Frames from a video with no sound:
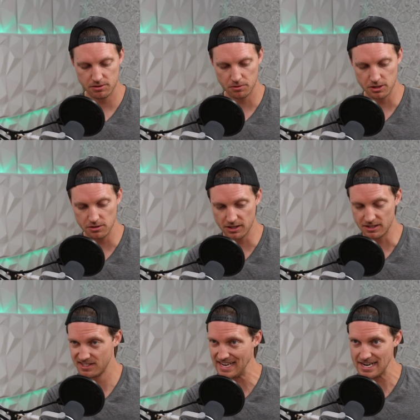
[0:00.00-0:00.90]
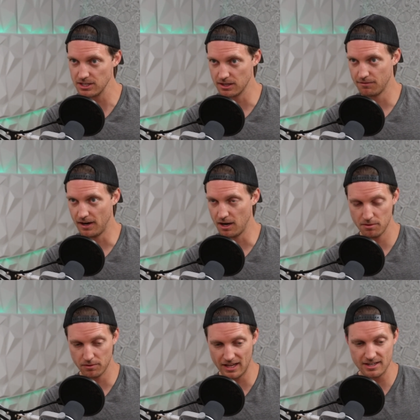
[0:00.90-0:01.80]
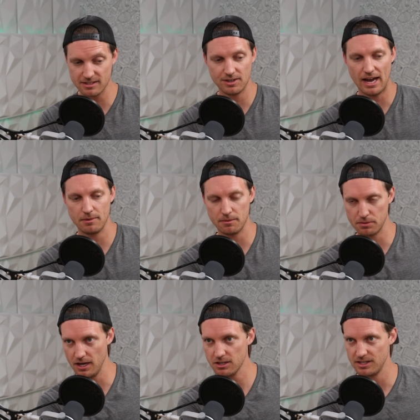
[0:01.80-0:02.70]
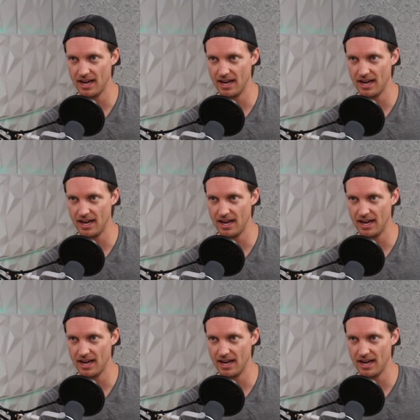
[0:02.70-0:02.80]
we're using a staging environment where that doesn't even happen at production.